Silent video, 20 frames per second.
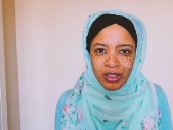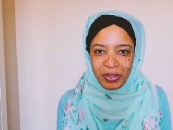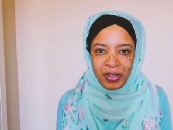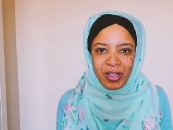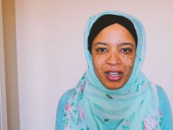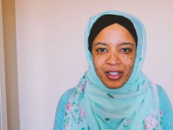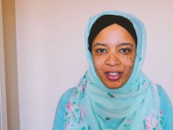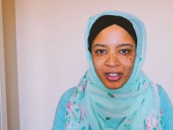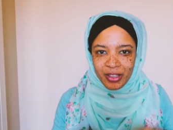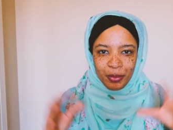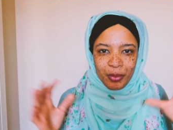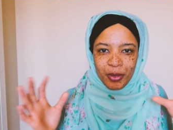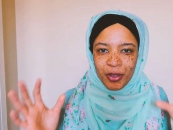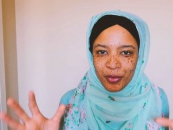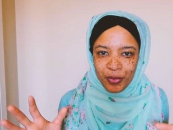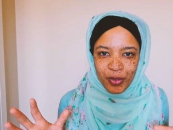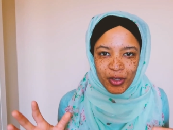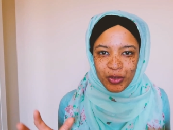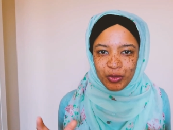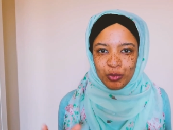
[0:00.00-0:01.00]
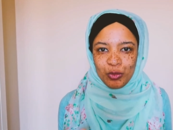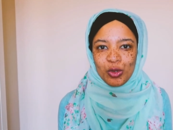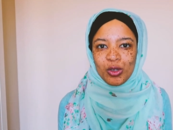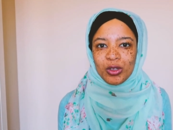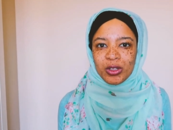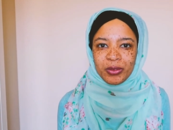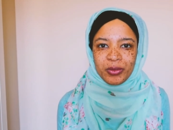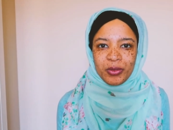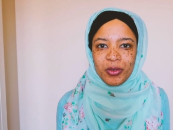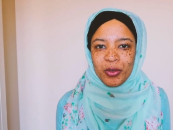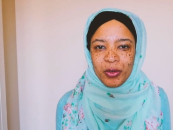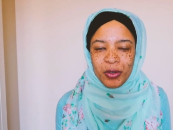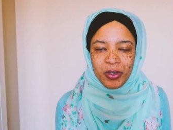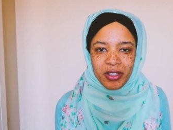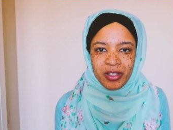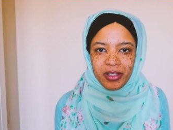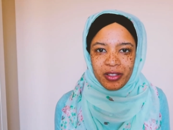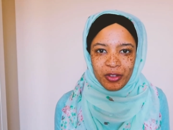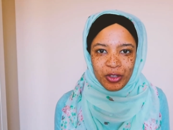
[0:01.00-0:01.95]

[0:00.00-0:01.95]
You know, in a perfect world, of course,